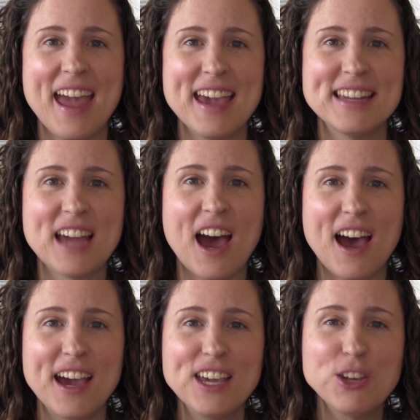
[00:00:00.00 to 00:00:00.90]
And
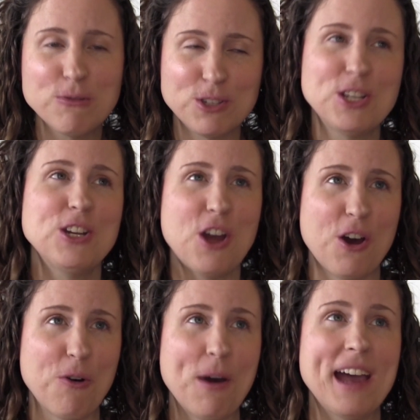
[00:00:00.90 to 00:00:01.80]
I used to
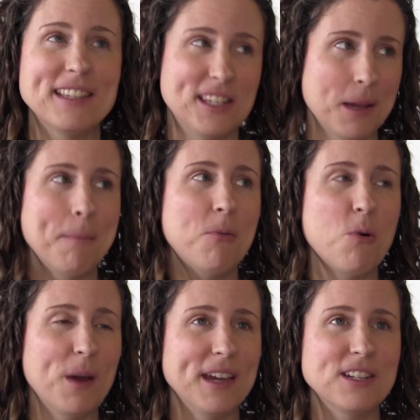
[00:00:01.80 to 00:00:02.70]
know at some
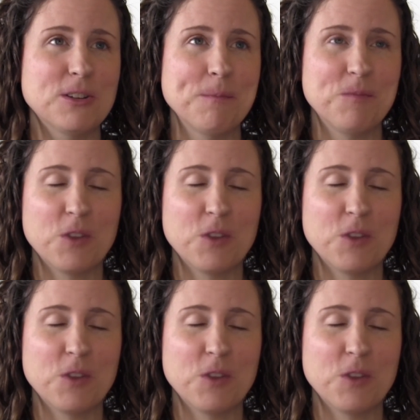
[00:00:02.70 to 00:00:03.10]
point